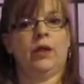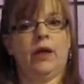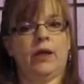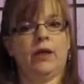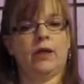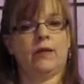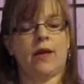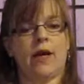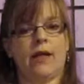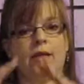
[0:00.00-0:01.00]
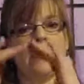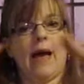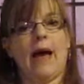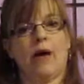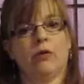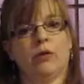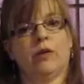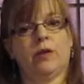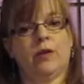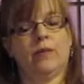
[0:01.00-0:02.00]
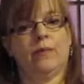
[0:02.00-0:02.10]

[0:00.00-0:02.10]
and then the sides. House.